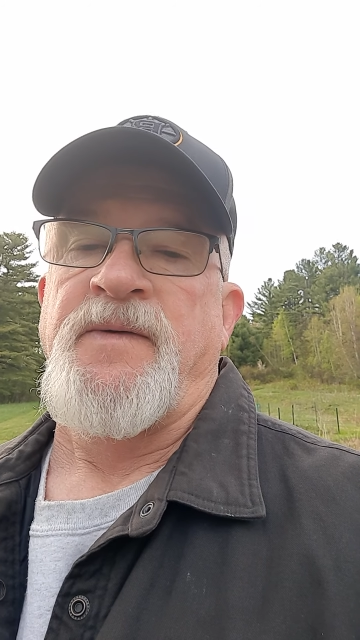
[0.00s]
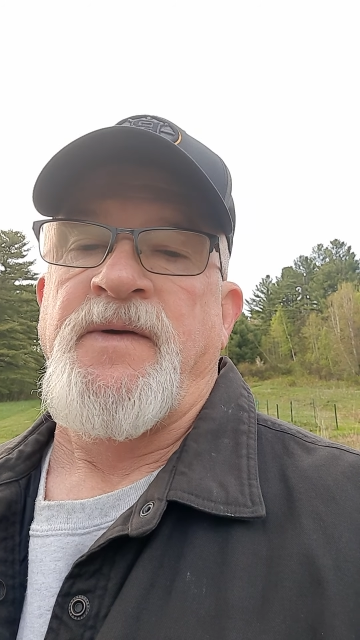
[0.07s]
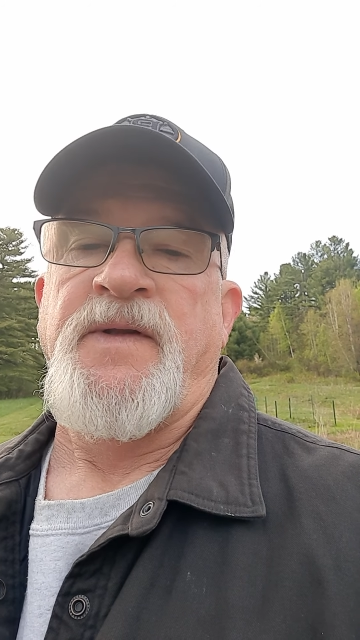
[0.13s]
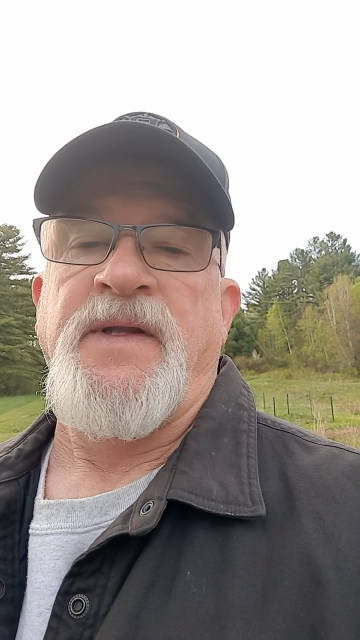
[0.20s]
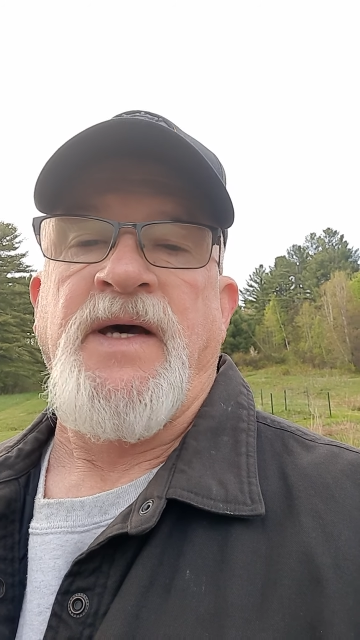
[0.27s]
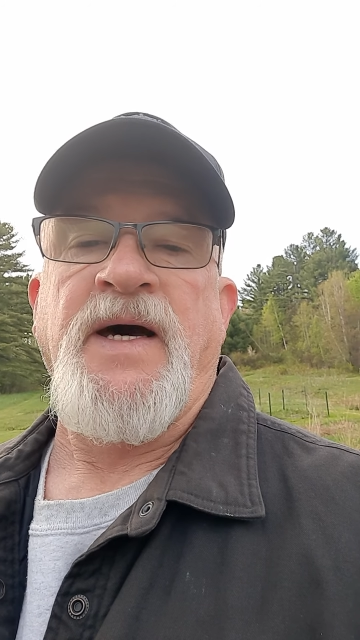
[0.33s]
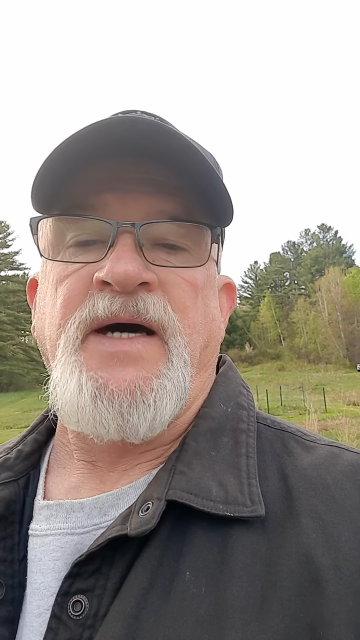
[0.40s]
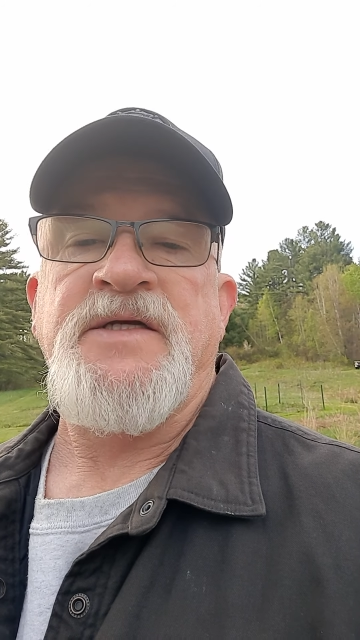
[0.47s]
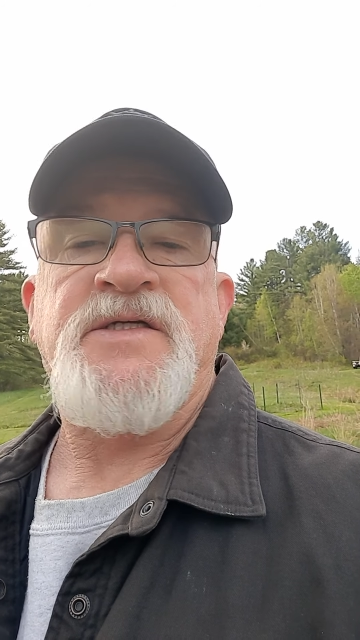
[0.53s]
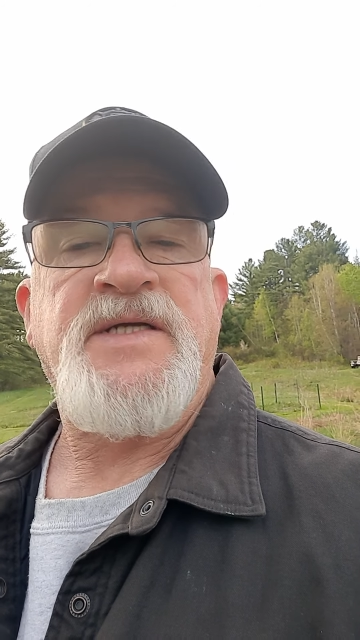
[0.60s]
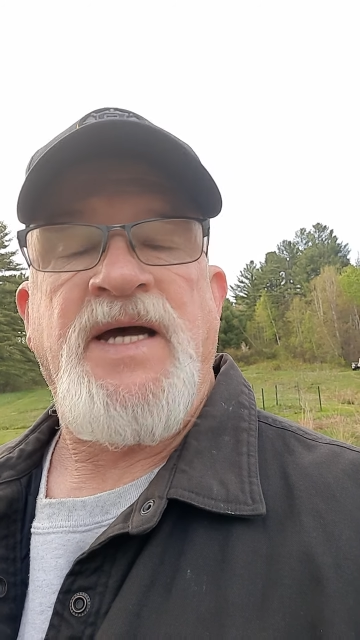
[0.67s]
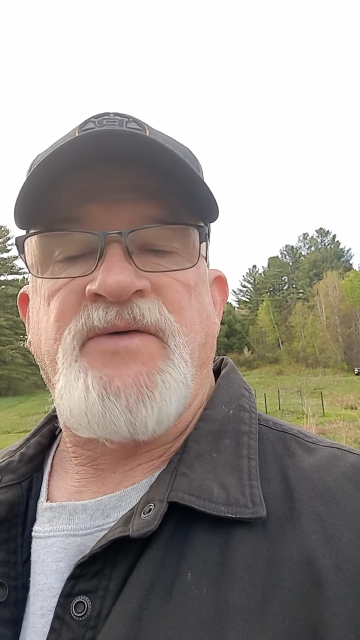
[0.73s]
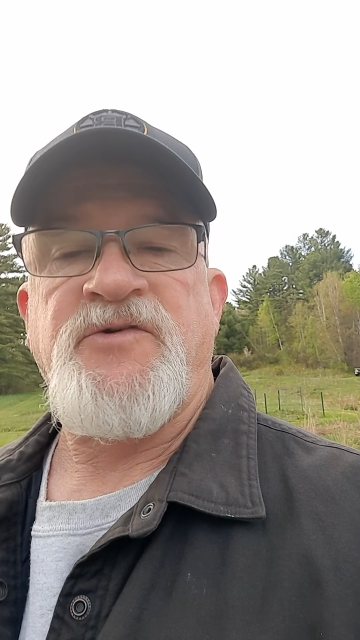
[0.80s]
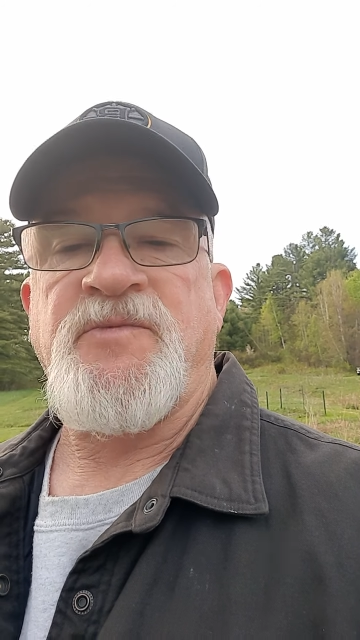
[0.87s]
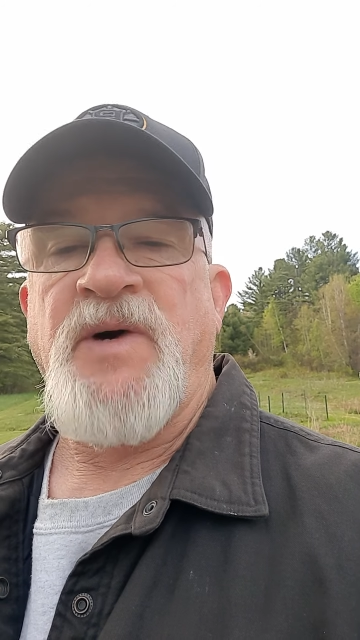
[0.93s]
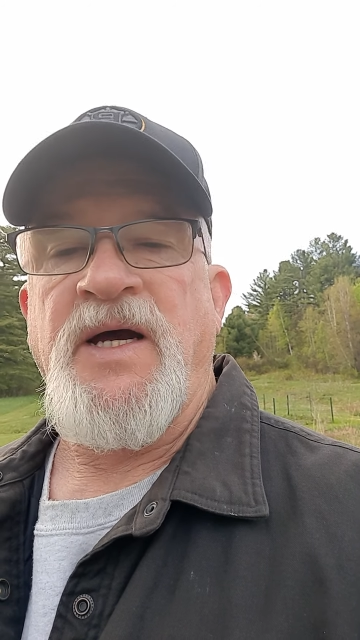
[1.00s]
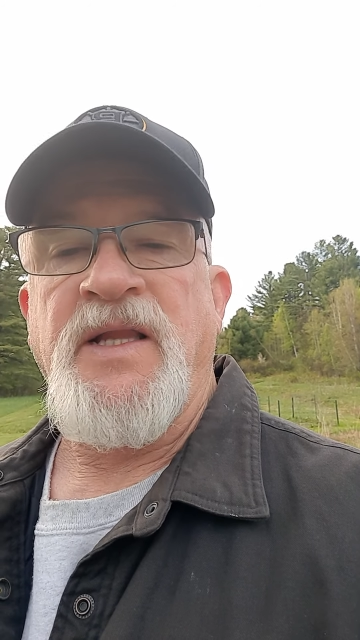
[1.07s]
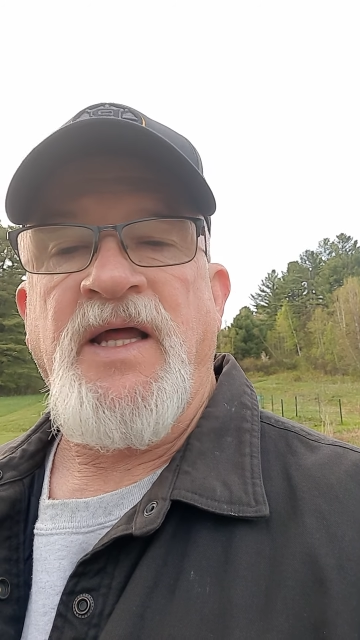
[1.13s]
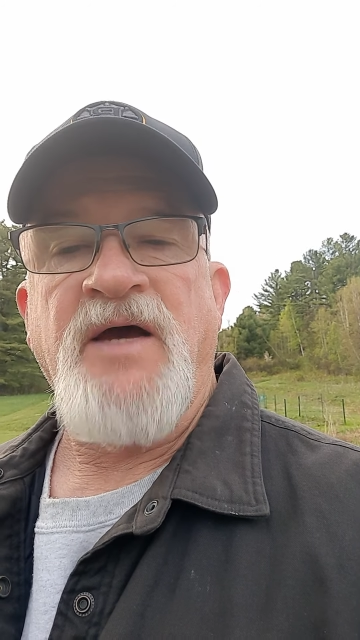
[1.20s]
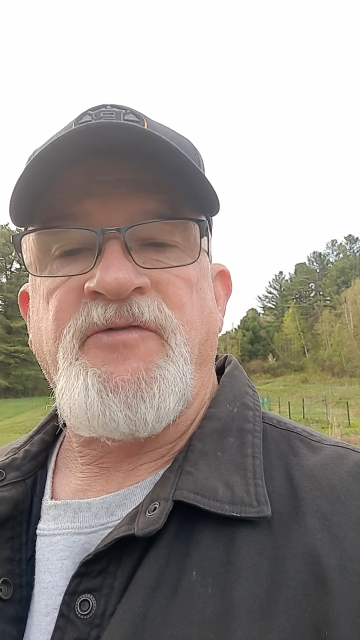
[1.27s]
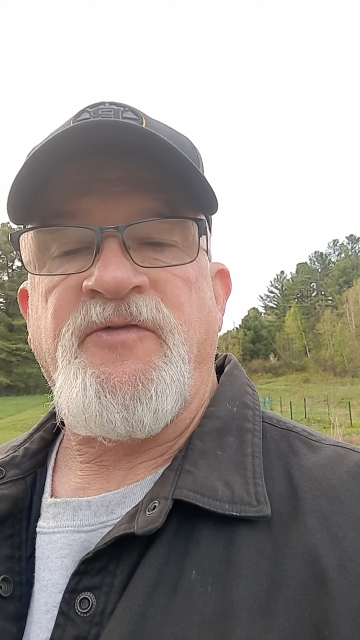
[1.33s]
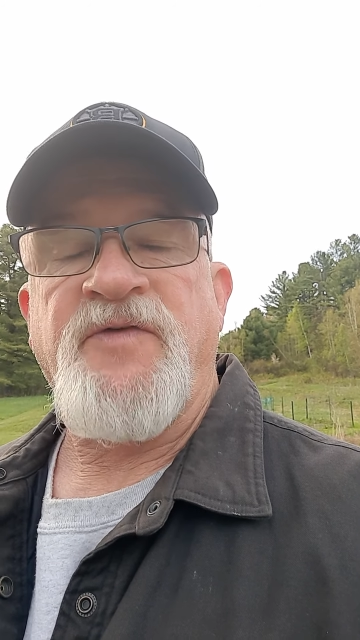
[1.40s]
the hardest times of my
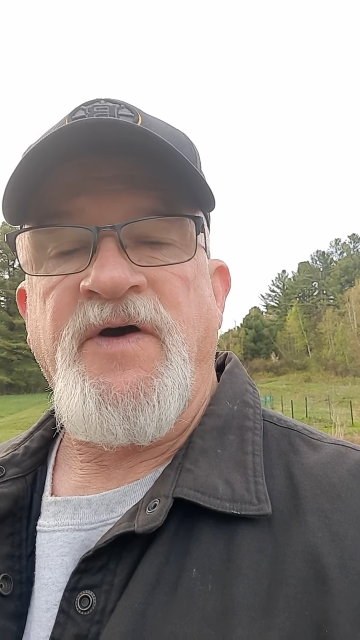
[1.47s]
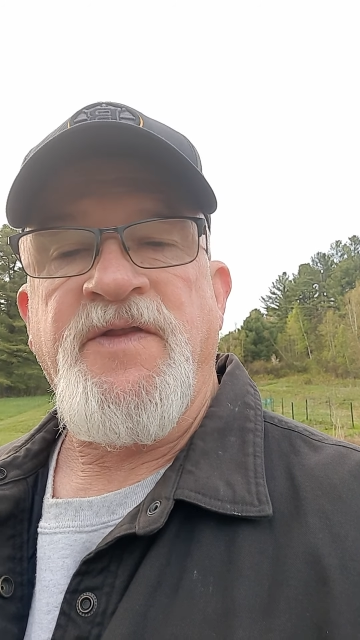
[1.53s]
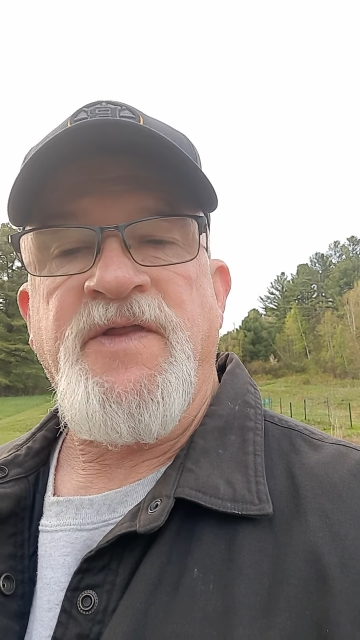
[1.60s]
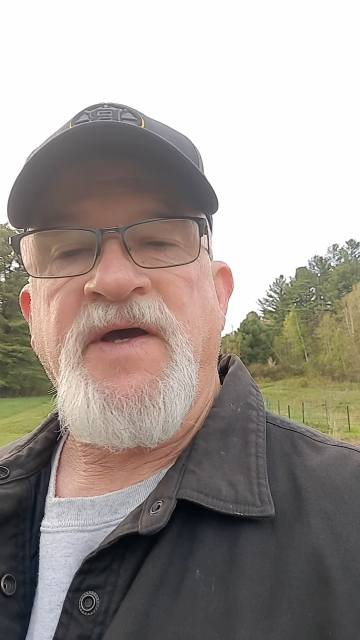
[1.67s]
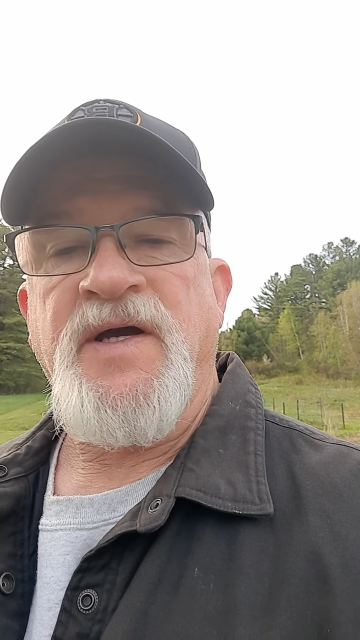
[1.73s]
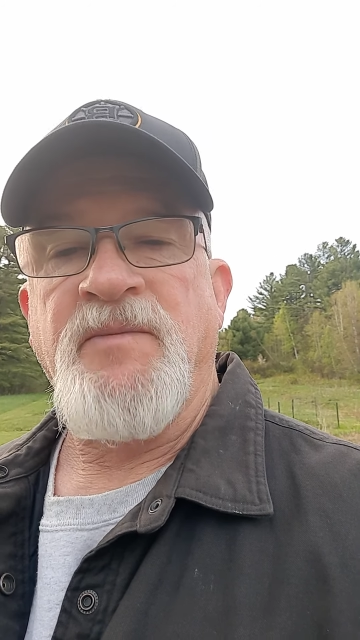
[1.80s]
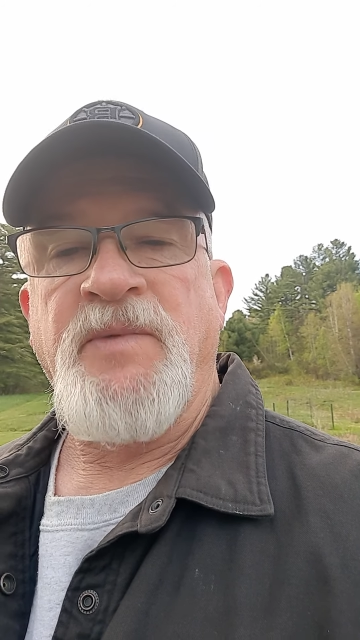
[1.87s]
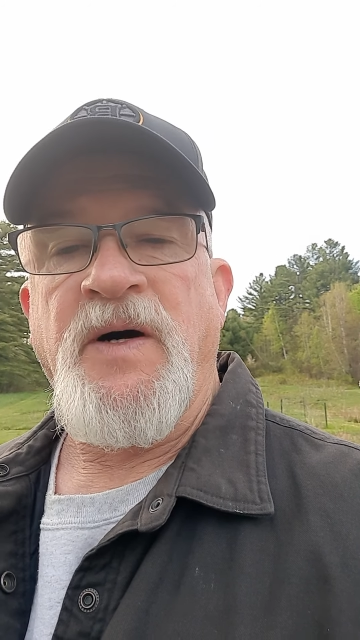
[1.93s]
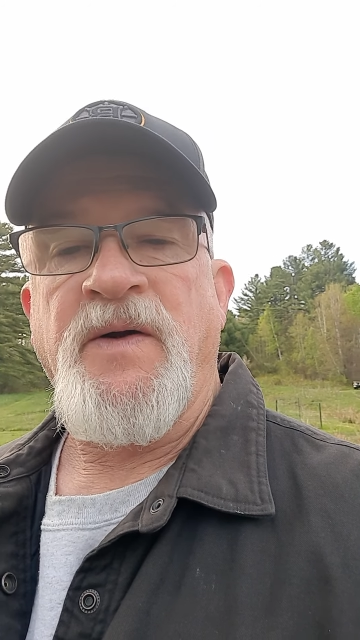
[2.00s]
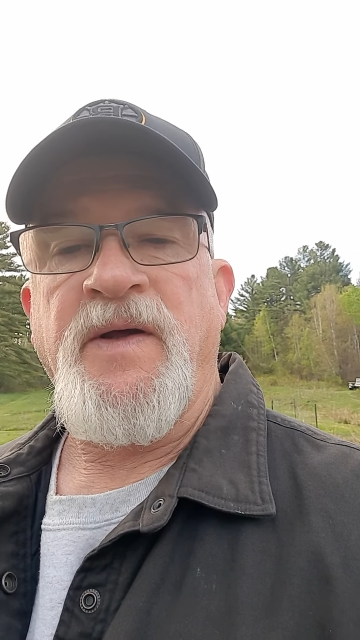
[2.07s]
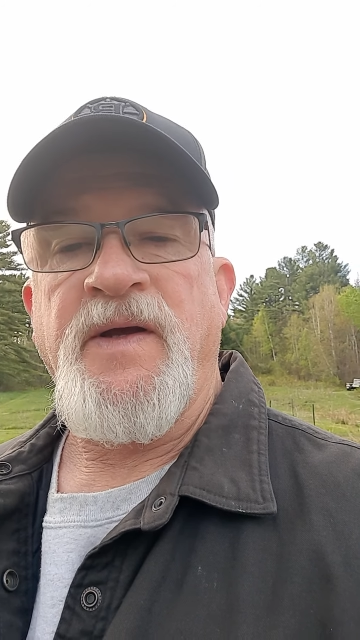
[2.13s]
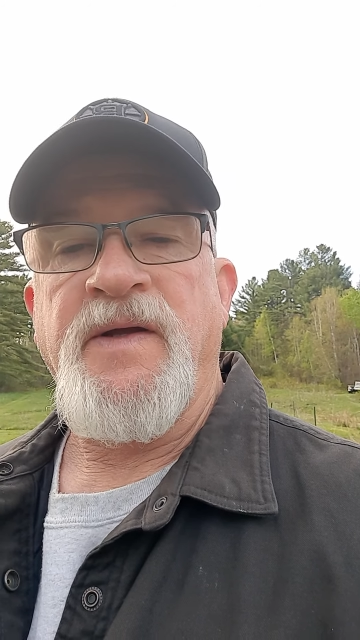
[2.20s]
life, if I think about